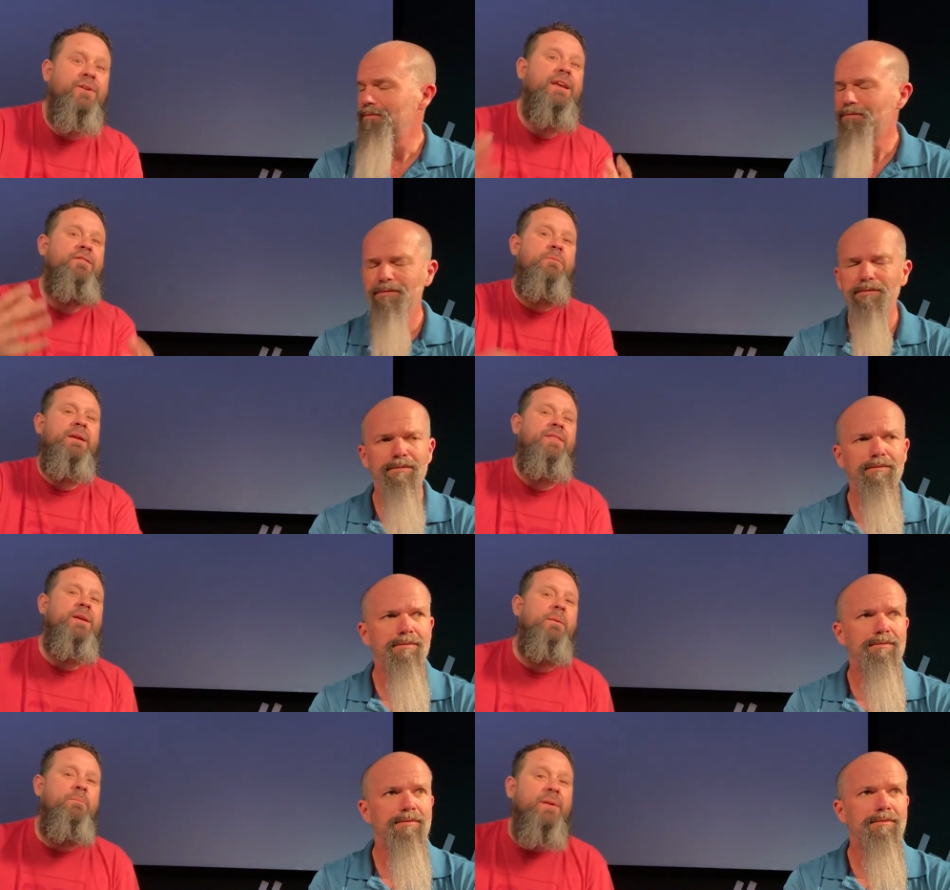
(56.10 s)
Speaker 1: for giving me
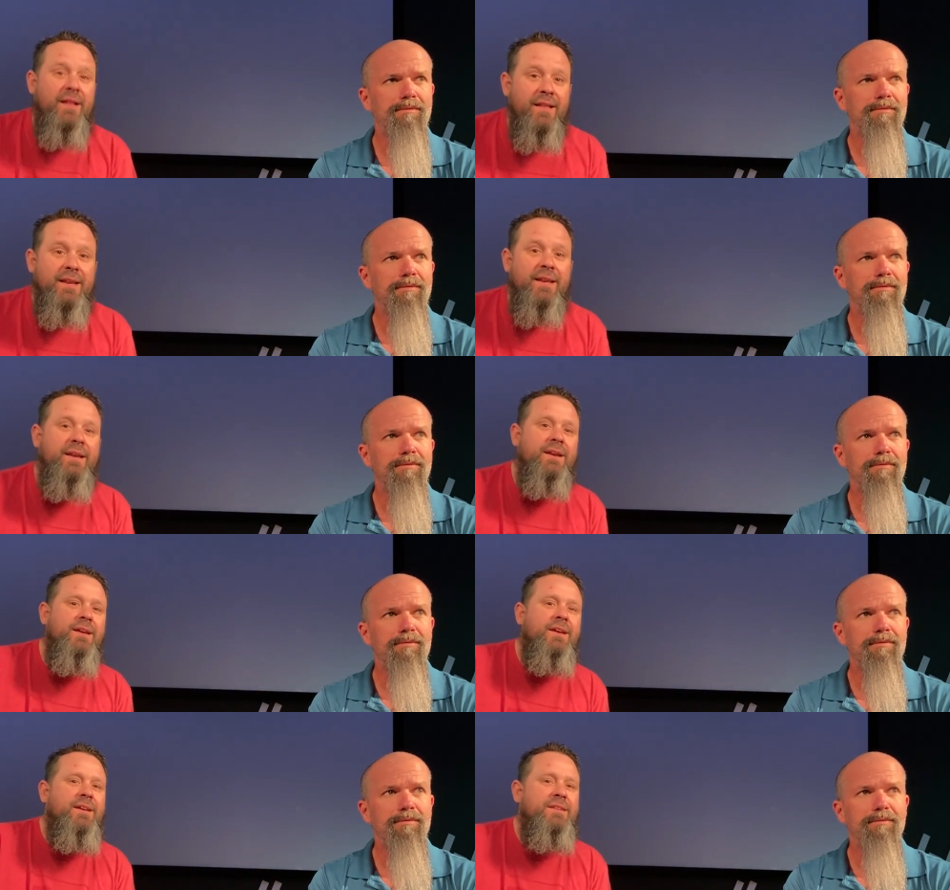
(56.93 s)
the ability
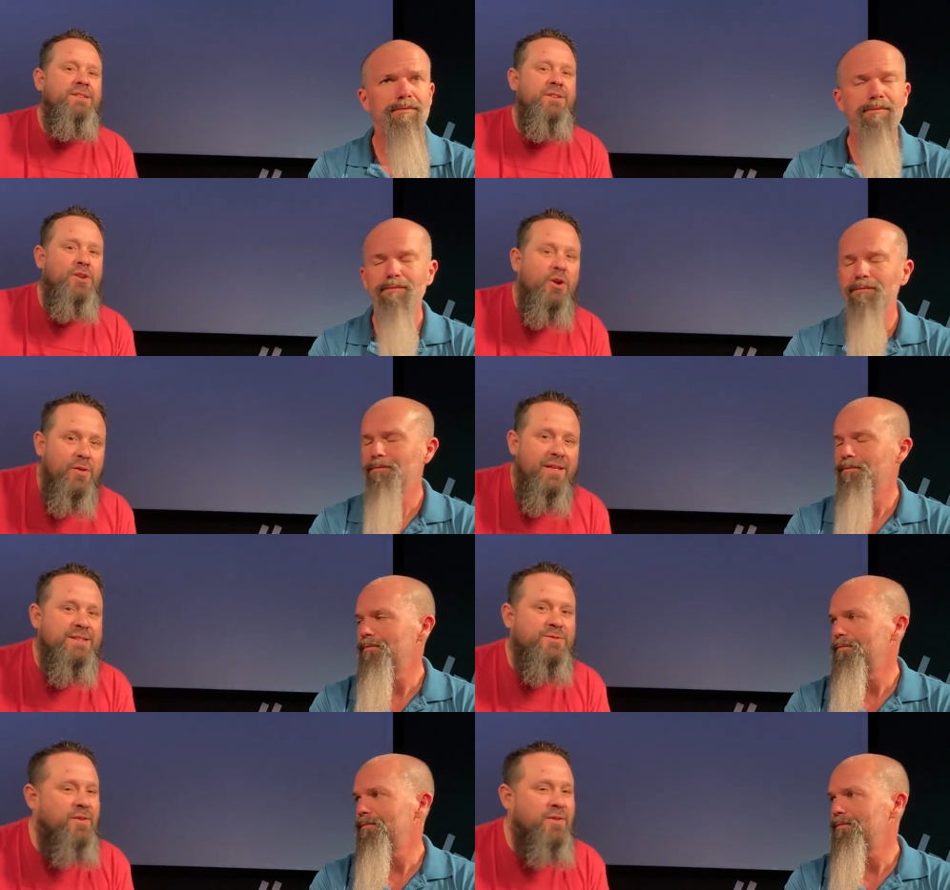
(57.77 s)
to do these